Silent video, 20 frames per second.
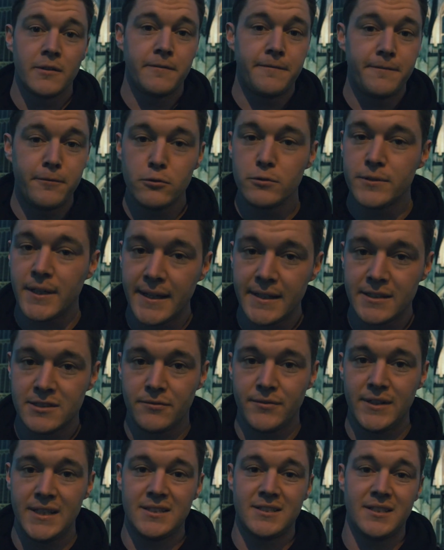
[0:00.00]
full
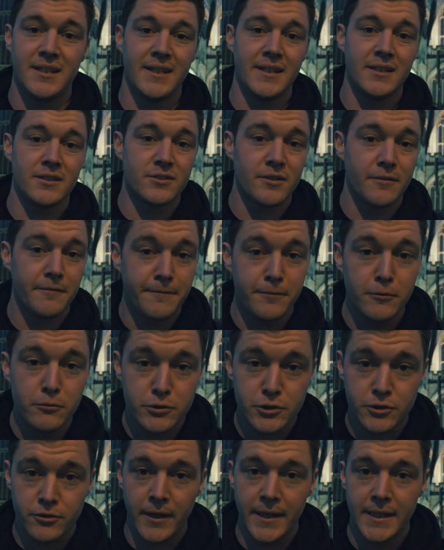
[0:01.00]
days of eatings,
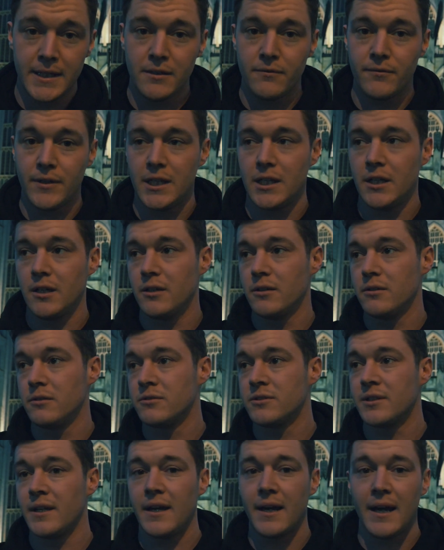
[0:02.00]
full training
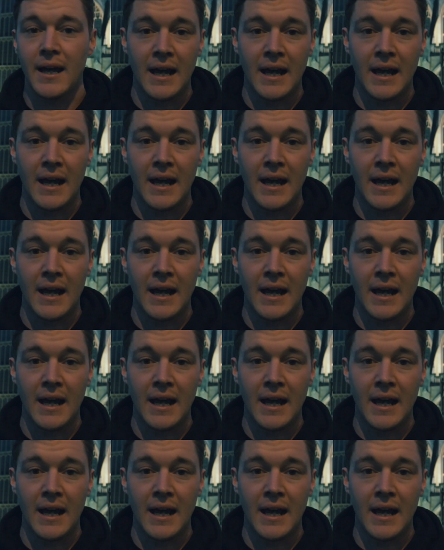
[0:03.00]
videos,